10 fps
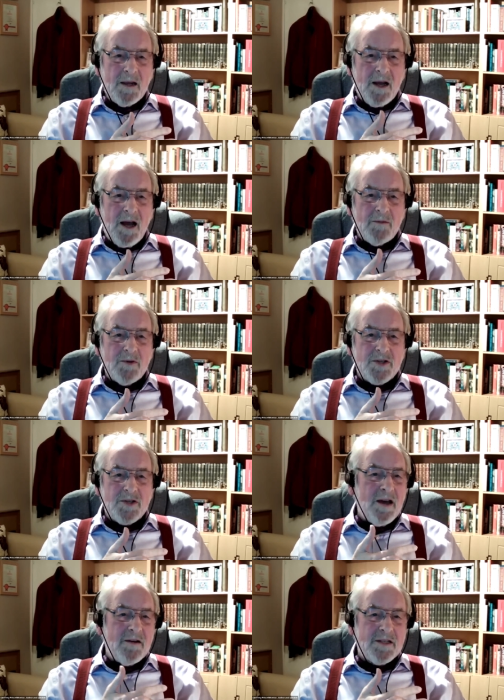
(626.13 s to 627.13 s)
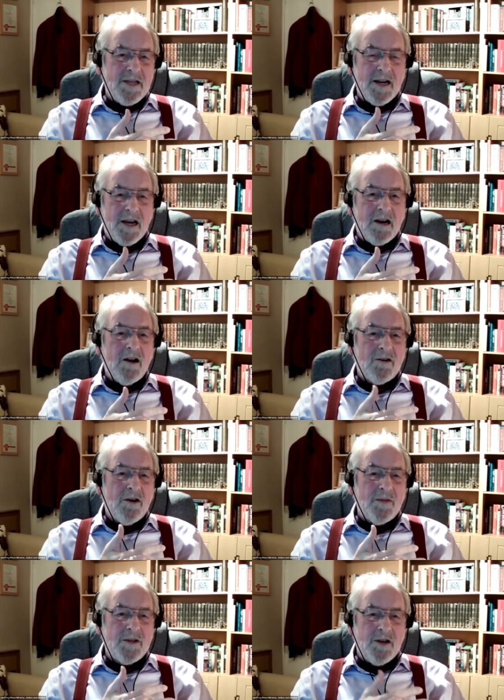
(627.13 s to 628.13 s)
I was there at 10 o'clock
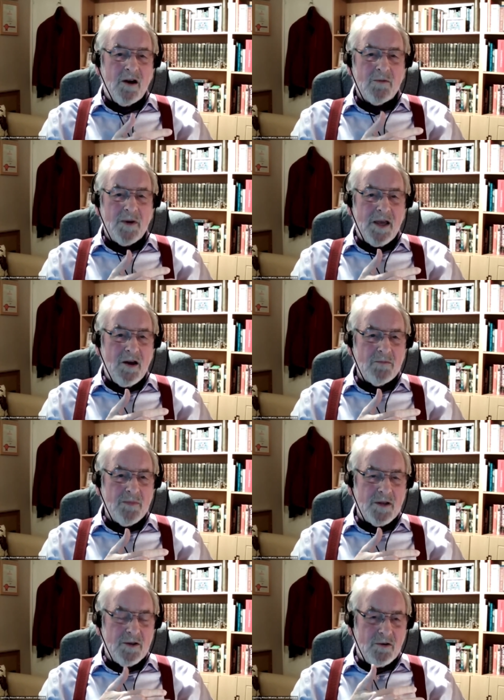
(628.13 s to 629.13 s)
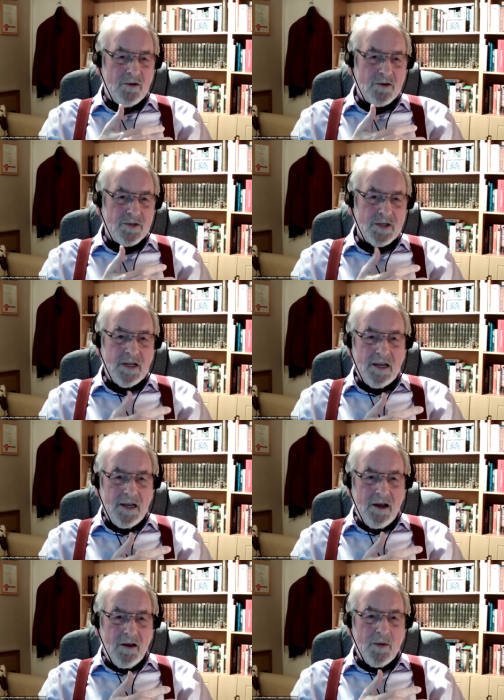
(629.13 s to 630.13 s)
on the dot when he opened the doors.
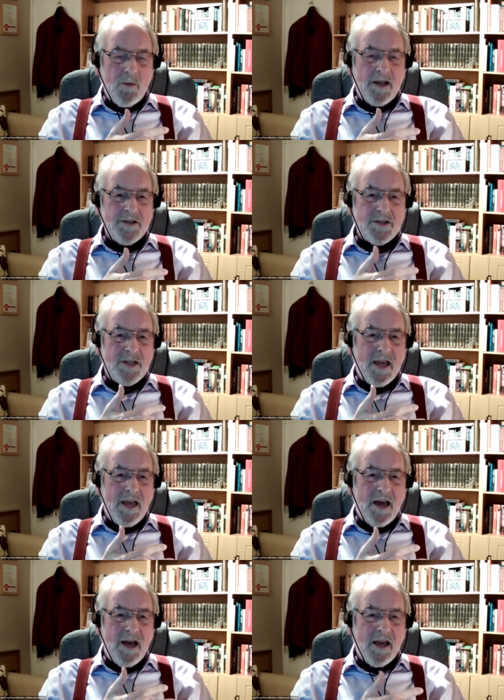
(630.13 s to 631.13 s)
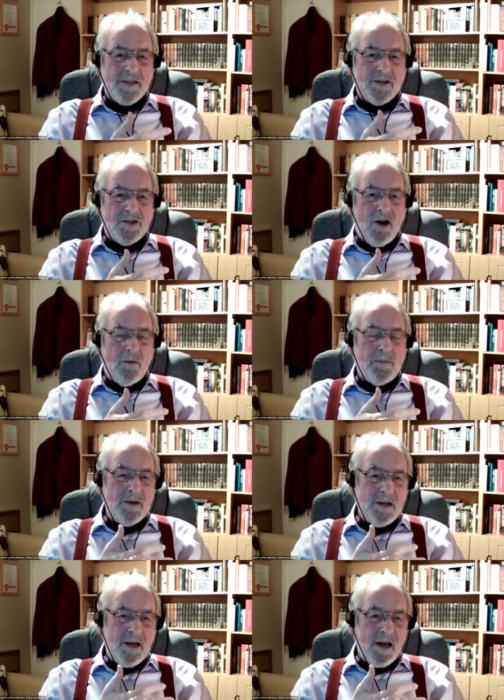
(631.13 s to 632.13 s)
On the Wednesday, I had the job.
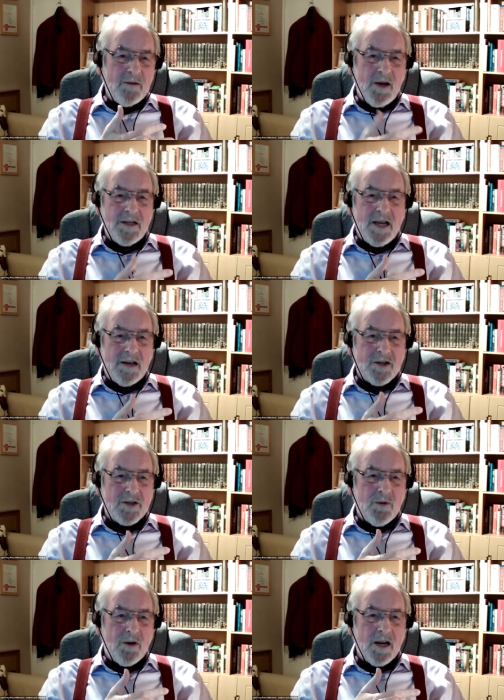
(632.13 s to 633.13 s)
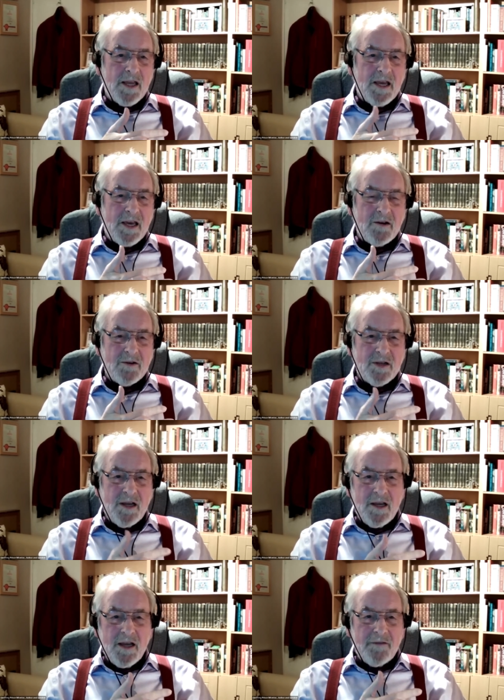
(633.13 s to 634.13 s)
I went down to Swadlincote
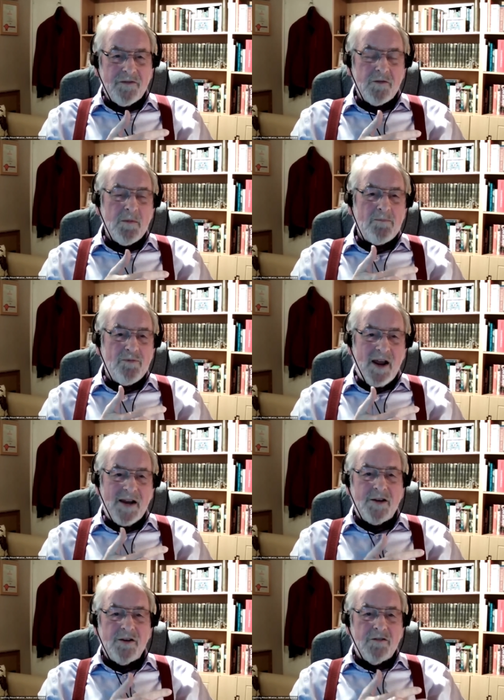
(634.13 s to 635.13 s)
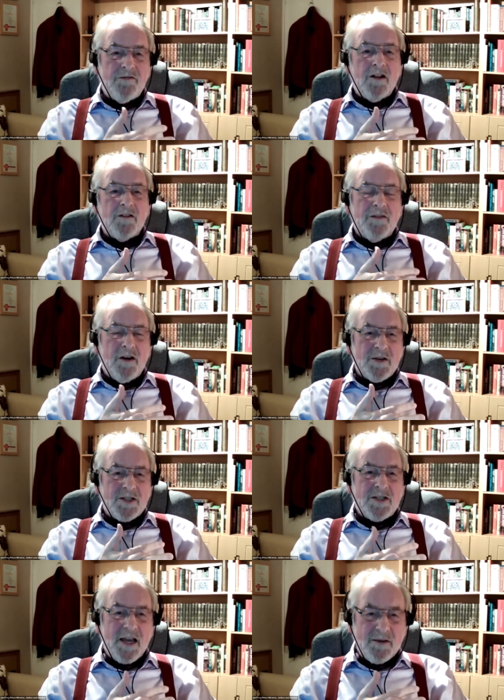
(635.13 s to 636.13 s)
and from a brand new Volvo
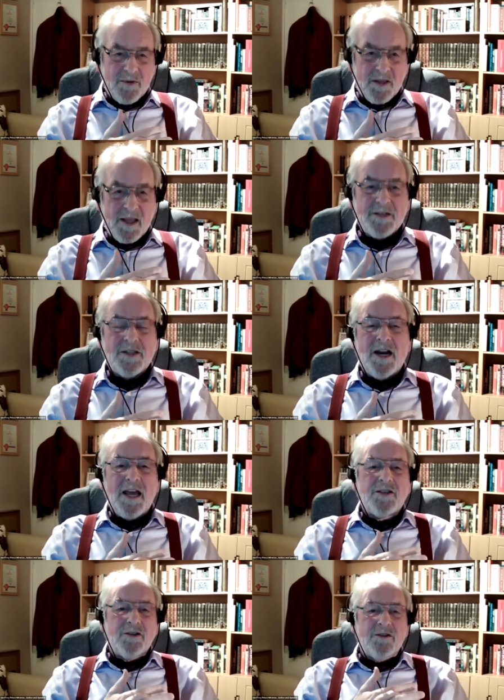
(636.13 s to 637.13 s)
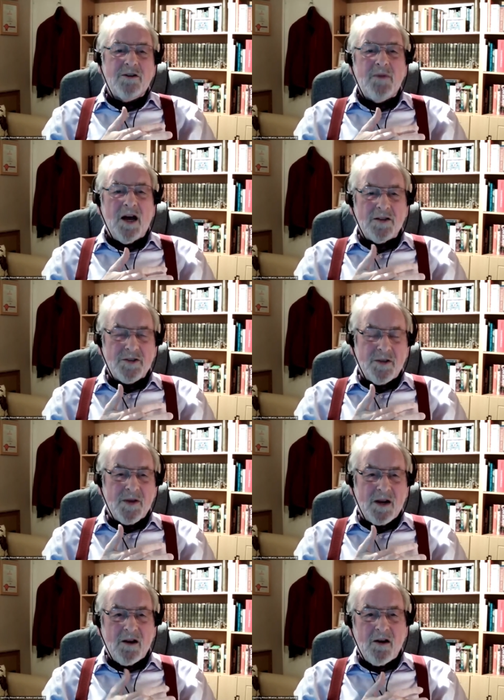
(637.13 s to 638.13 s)
estate with less than 800 miles on
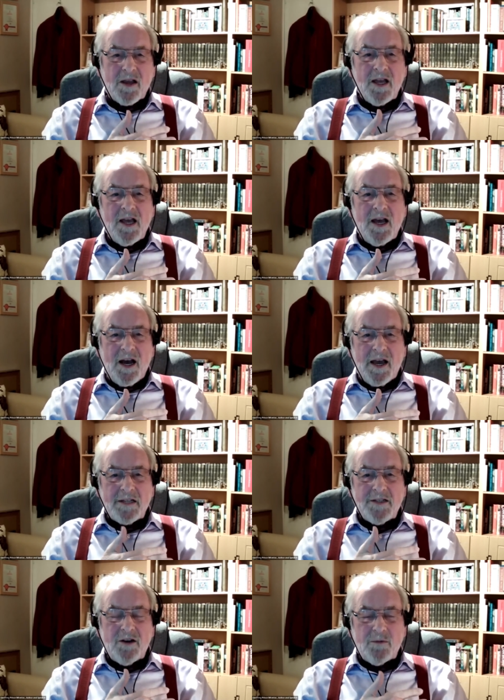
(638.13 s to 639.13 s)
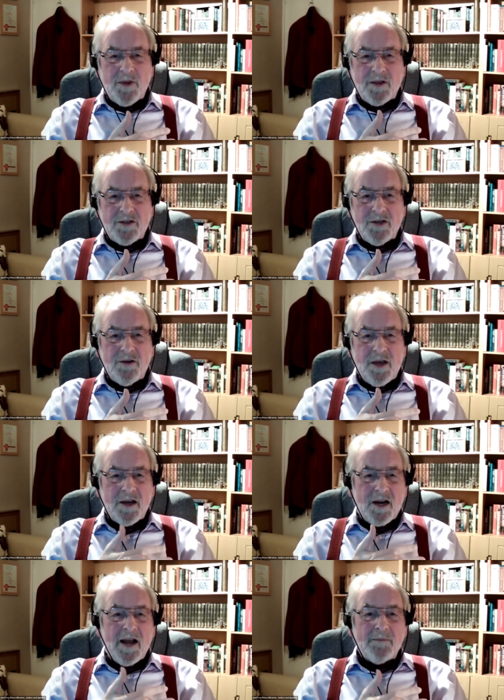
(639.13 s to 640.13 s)
the clock, I ended up with a two
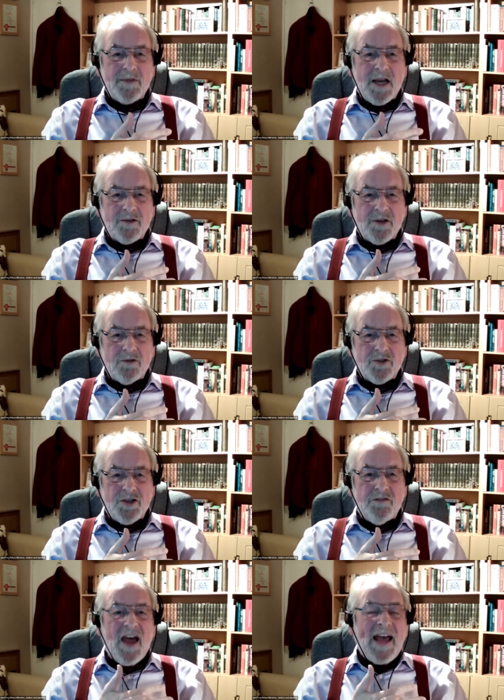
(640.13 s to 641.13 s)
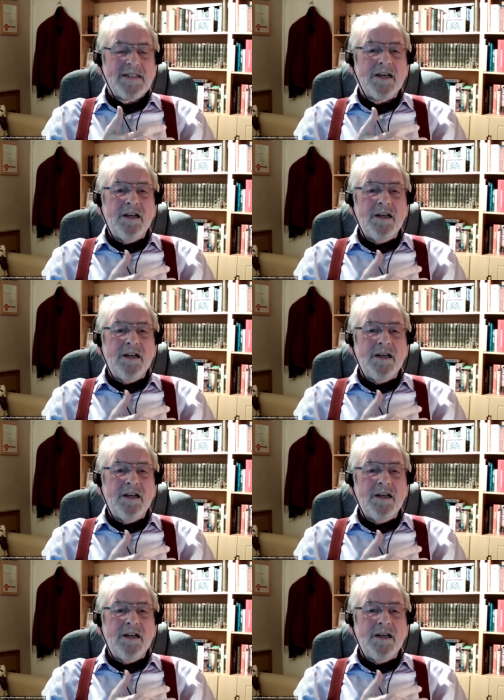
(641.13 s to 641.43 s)
year clapped out old Chevette